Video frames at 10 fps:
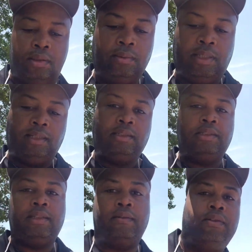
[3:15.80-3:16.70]
Sometimes
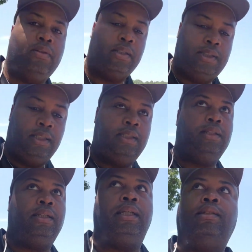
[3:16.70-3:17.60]
you just have to go out there and
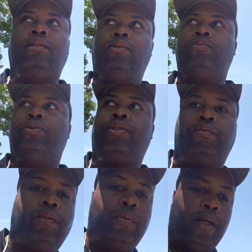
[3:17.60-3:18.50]
get in nature, no
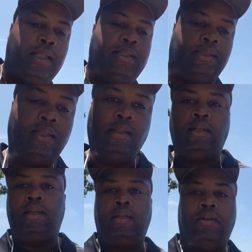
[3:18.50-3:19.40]
music required.
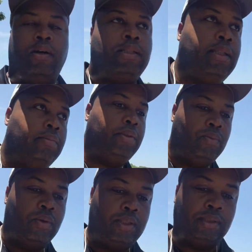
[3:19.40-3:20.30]
Go out there and
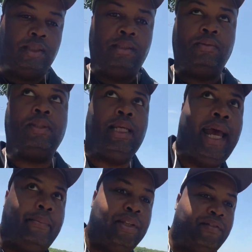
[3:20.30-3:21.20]
be one with
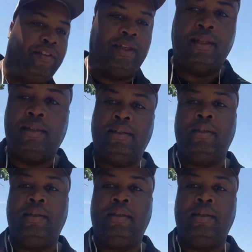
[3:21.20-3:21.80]
the atmosphere.